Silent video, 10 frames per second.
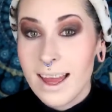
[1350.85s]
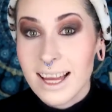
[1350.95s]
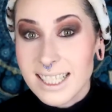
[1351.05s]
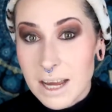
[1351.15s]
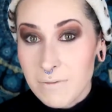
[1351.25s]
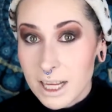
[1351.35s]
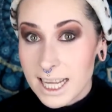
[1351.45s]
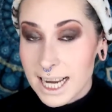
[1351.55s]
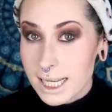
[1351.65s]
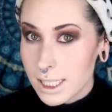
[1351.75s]
because I feel
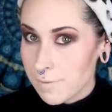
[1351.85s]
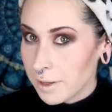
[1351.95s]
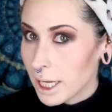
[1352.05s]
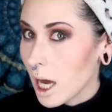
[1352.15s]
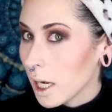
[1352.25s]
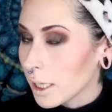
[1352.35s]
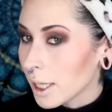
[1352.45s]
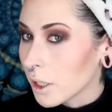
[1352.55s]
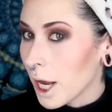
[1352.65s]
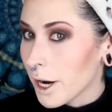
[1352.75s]
like I definitely got a
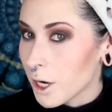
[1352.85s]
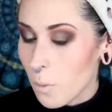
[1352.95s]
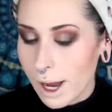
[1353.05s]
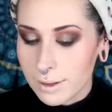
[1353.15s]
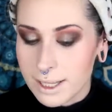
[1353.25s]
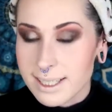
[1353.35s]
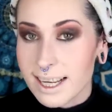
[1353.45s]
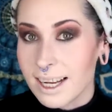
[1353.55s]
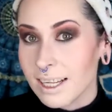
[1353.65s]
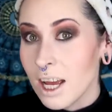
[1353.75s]
little carried away on this
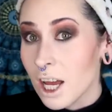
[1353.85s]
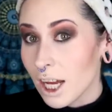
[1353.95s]
side.